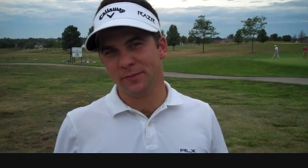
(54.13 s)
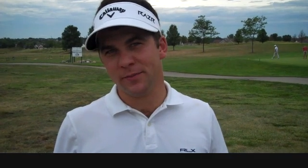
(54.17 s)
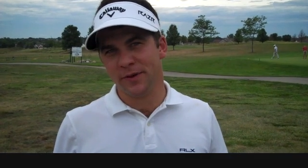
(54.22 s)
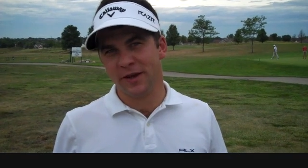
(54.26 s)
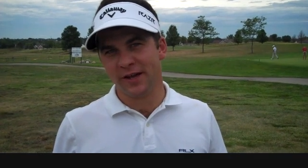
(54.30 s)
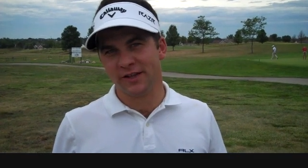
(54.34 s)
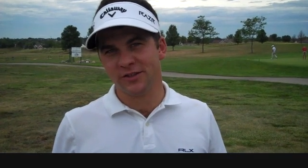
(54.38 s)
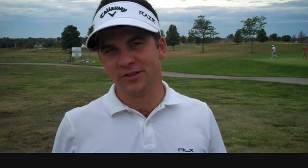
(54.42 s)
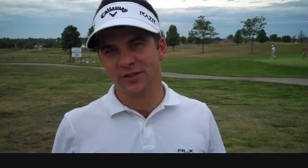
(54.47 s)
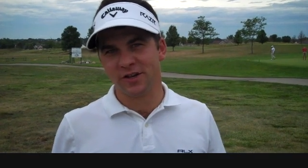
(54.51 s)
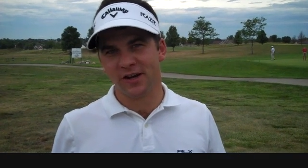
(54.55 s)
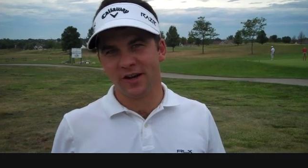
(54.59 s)
the
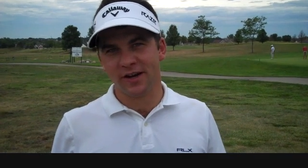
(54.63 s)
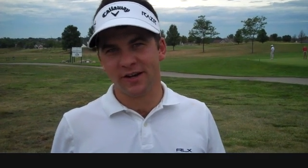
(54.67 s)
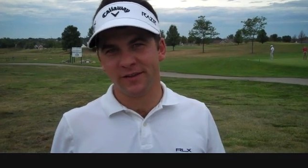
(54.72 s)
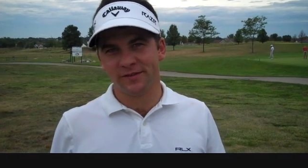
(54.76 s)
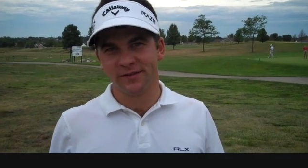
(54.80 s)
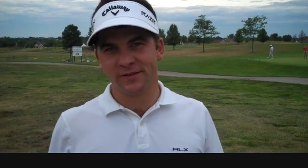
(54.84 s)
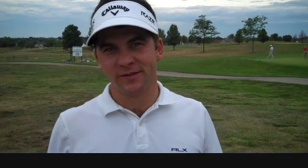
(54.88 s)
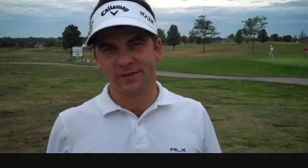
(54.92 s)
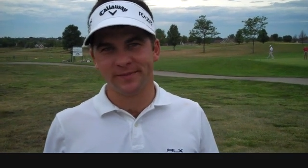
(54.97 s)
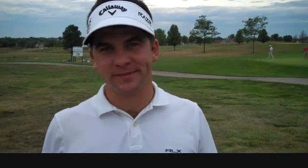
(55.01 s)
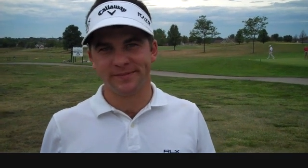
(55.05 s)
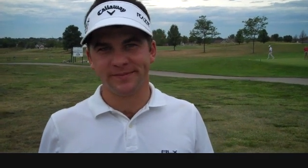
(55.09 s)
bad shot
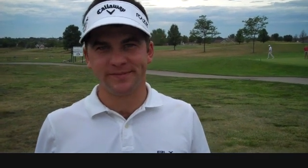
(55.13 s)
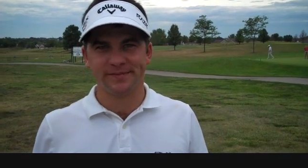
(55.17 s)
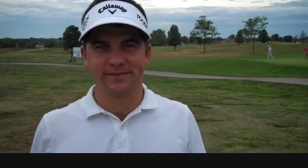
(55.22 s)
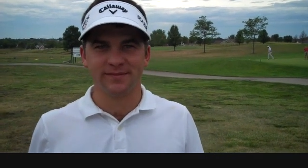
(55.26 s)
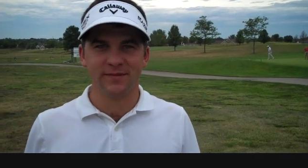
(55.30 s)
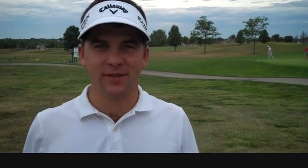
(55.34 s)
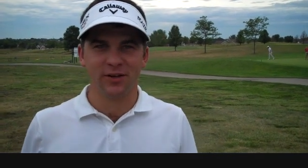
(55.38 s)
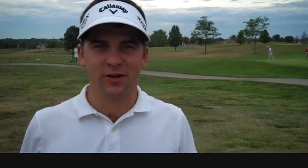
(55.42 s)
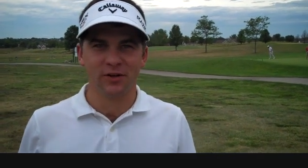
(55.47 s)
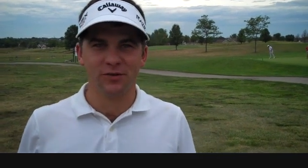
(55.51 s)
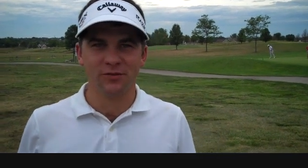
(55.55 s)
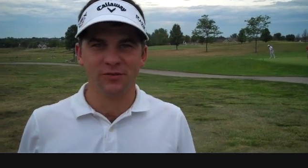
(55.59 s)
from,
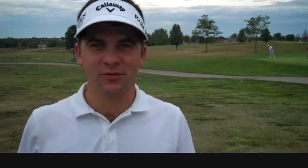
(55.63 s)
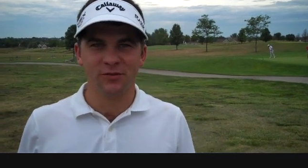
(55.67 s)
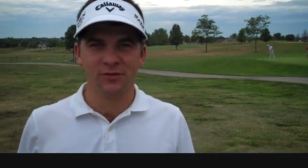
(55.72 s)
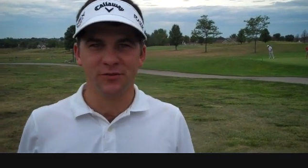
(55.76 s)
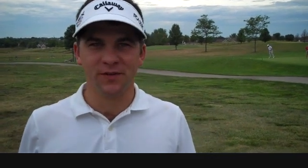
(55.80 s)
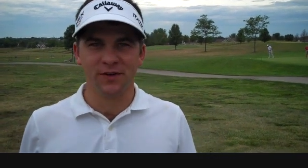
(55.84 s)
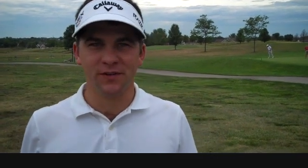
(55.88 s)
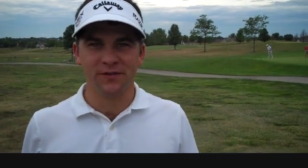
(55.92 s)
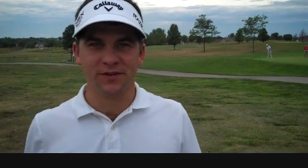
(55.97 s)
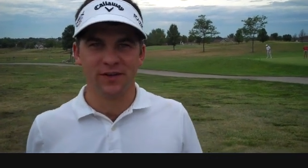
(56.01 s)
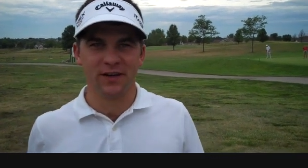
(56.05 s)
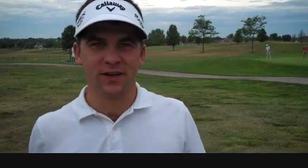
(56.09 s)
you know,
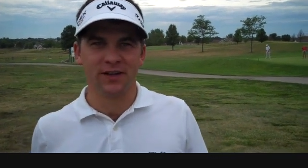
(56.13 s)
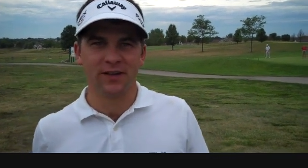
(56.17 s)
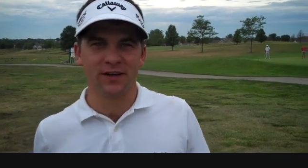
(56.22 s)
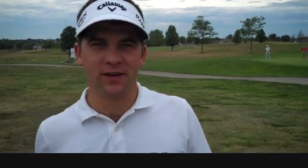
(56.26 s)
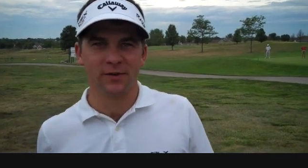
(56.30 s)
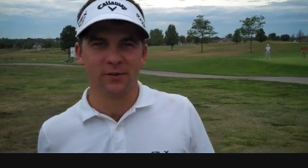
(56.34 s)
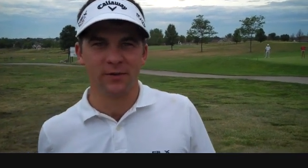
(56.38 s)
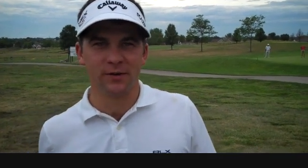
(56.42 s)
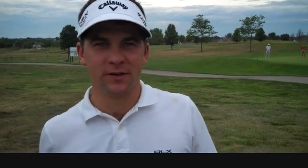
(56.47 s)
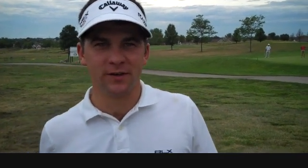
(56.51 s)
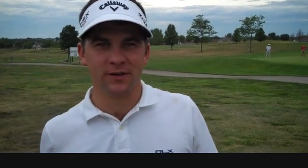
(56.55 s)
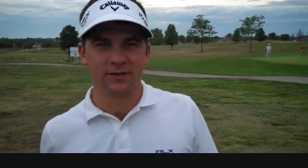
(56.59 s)
250, I
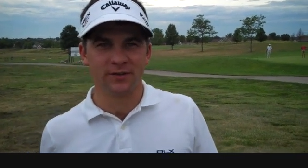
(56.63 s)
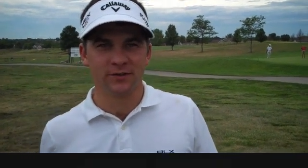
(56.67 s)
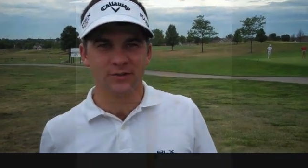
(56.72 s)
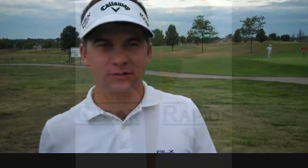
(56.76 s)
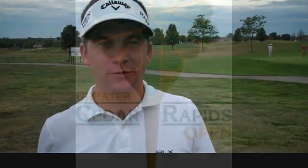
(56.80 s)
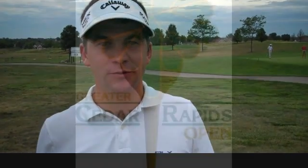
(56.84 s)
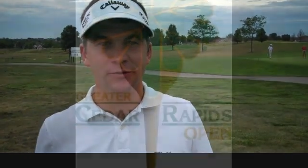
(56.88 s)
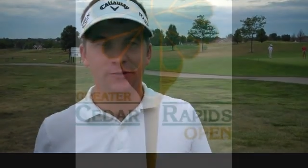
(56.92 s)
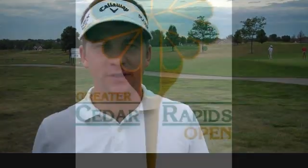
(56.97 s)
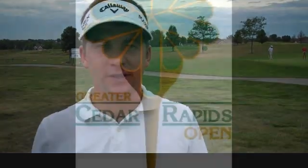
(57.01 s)
think it was, or